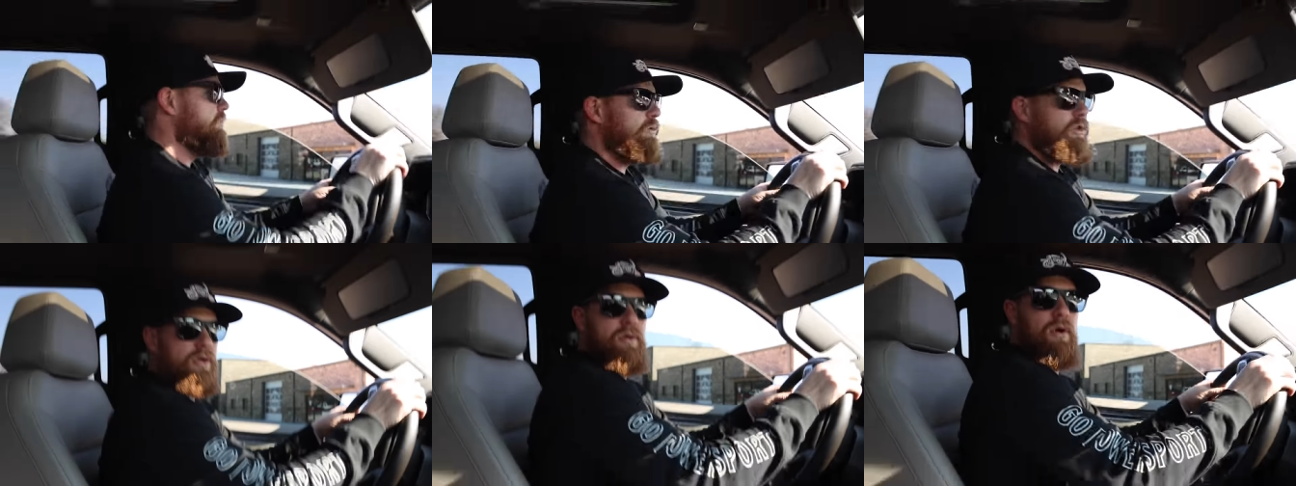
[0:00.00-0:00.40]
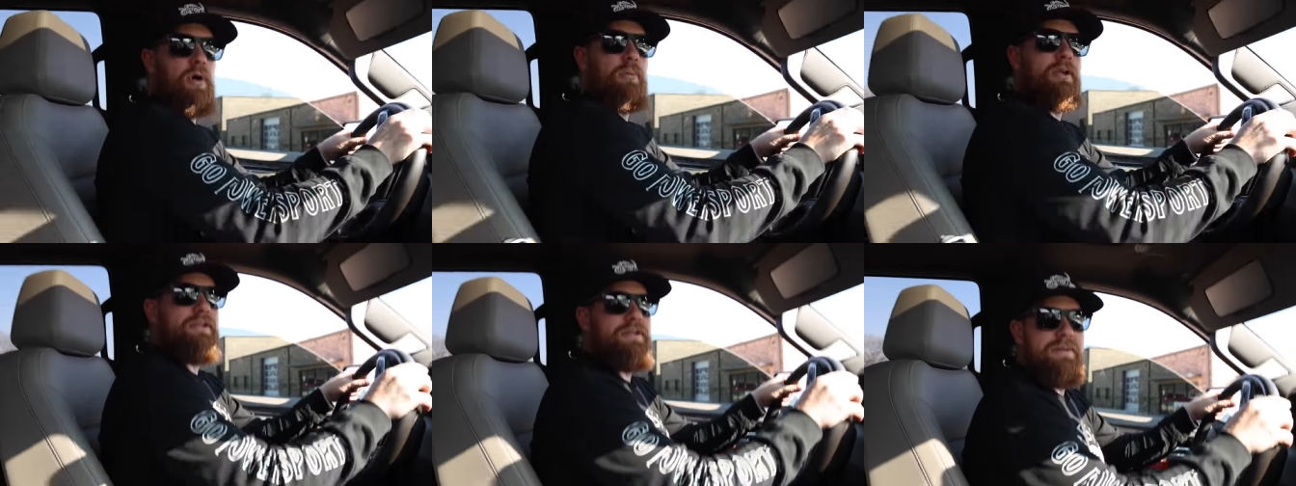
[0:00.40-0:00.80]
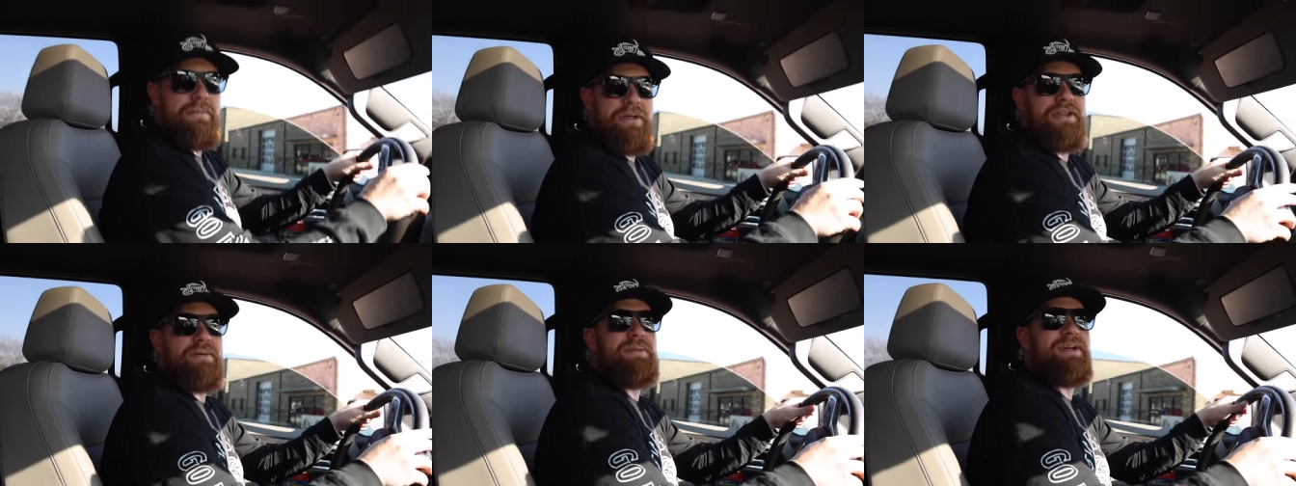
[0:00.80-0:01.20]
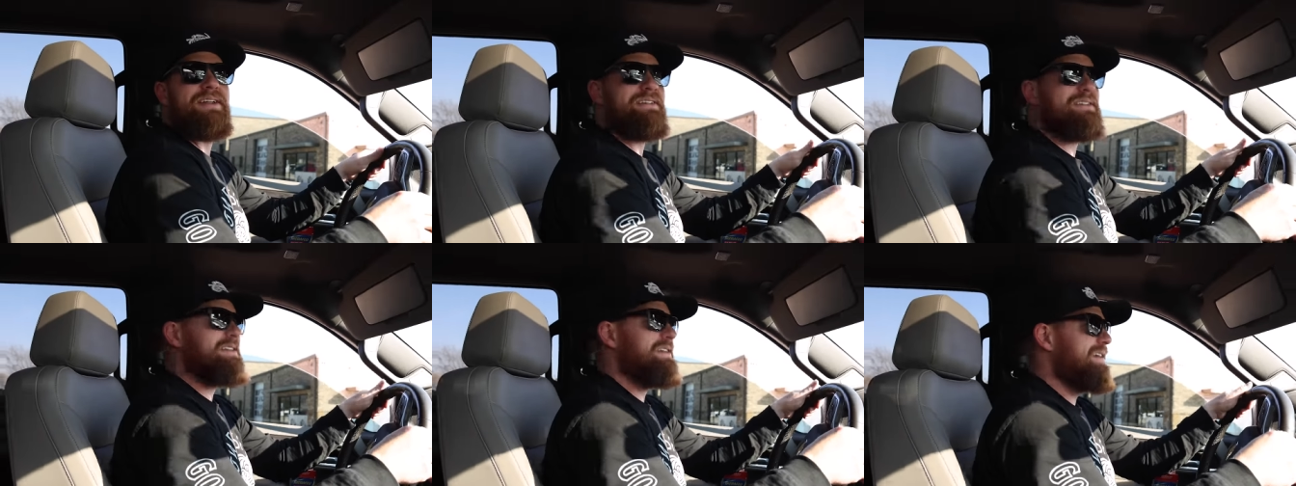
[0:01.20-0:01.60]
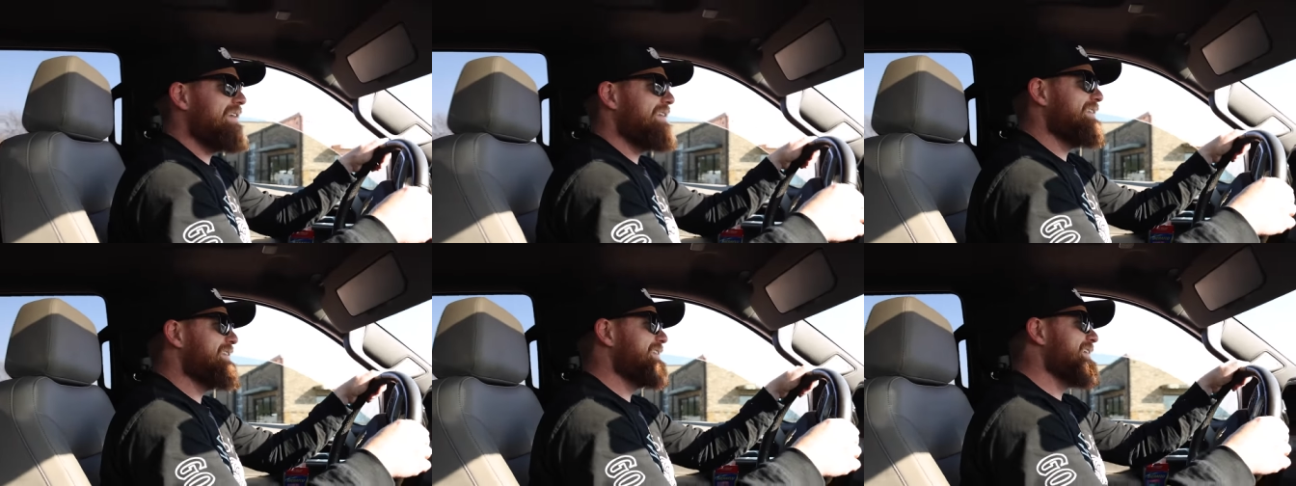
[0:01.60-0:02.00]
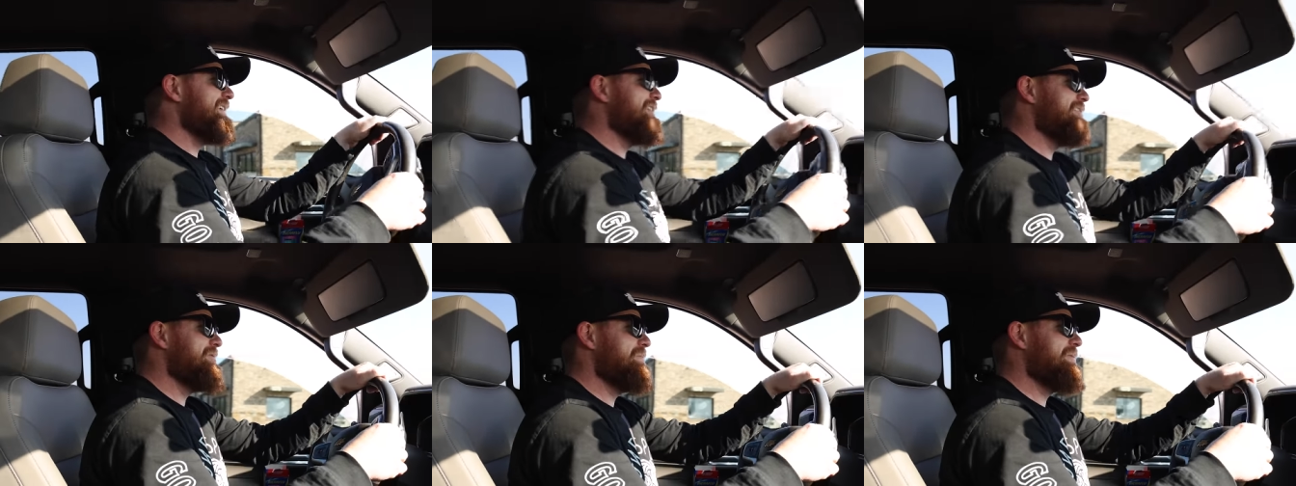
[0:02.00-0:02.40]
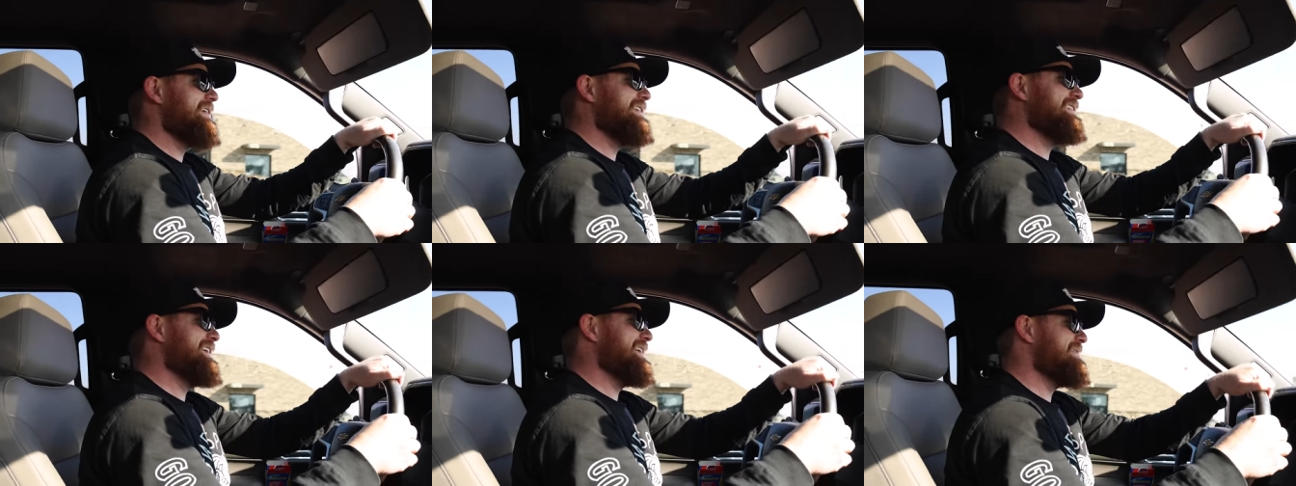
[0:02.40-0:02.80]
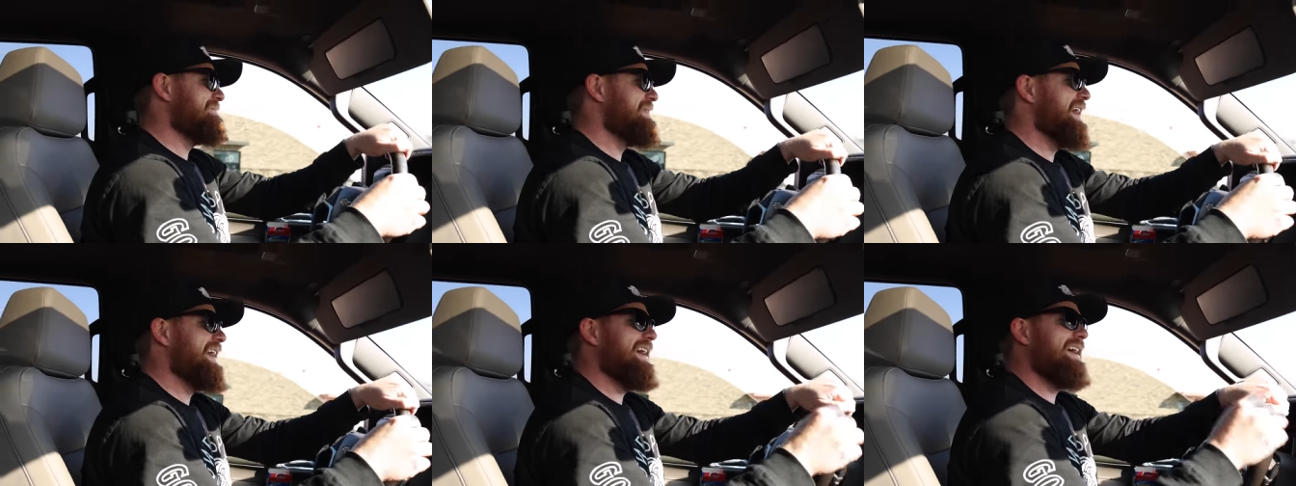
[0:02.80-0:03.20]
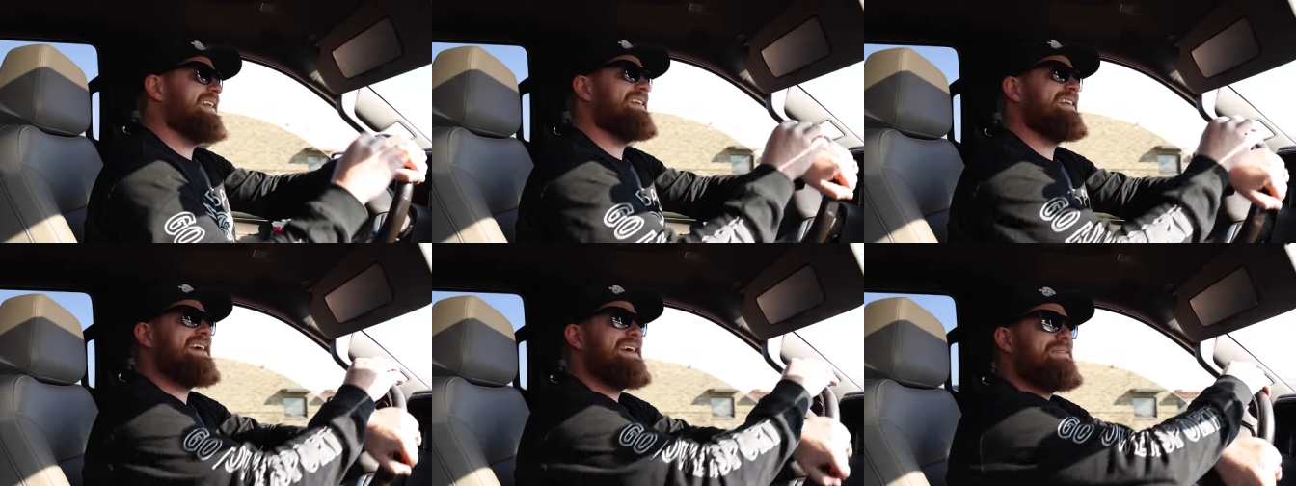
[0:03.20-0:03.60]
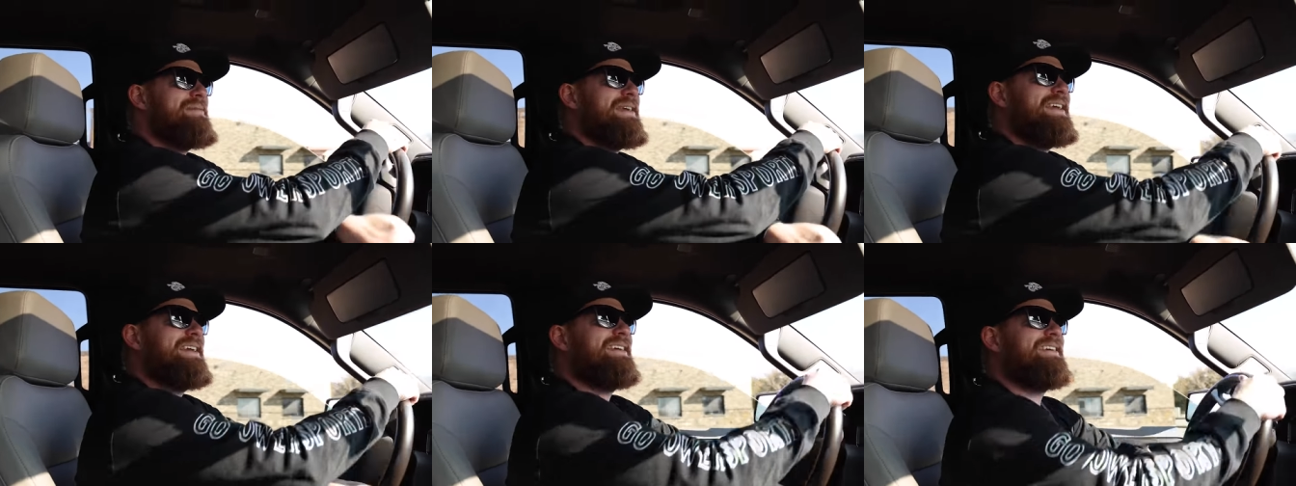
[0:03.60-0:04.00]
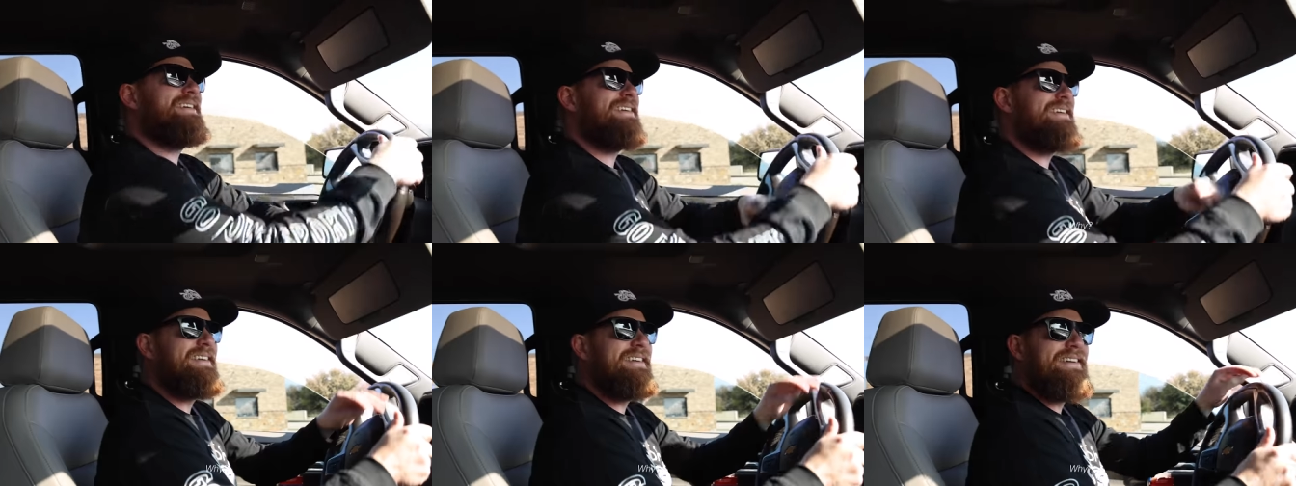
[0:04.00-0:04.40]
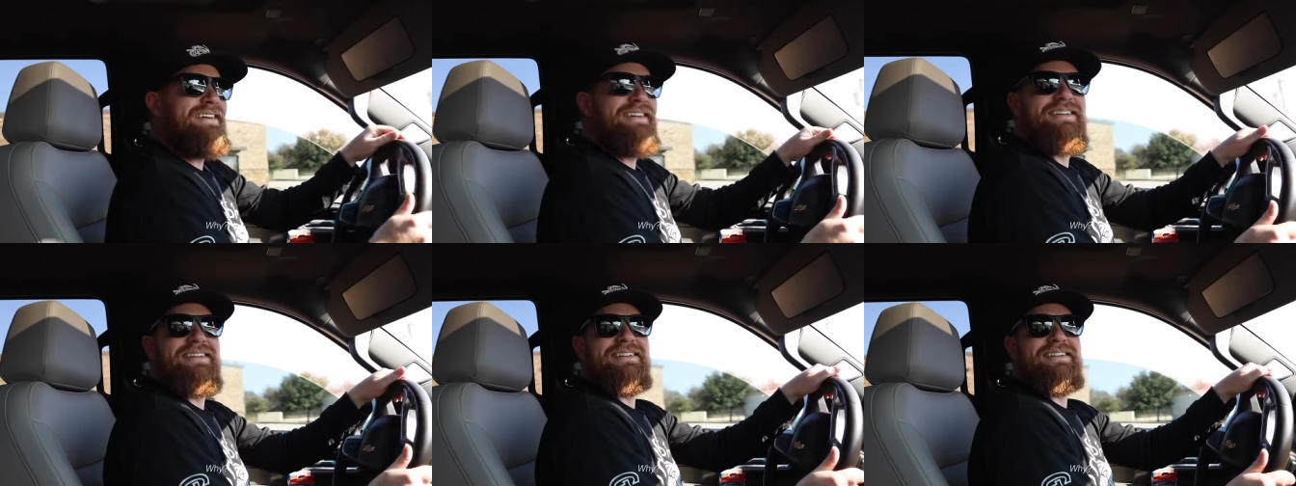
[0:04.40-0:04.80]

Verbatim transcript: The chroming's gonna be the biggest thing. I hope he's not mad at me. Why?